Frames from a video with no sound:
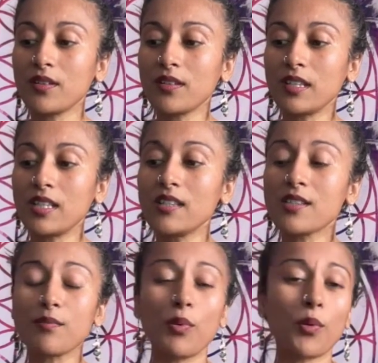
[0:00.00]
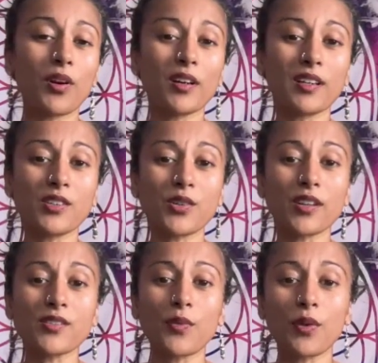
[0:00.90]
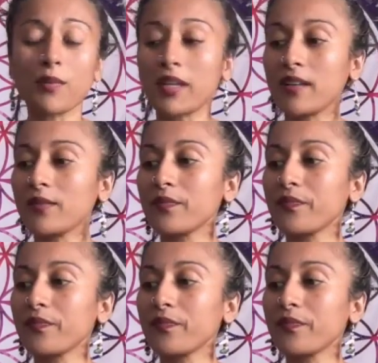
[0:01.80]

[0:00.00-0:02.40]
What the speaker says: need support in transforming.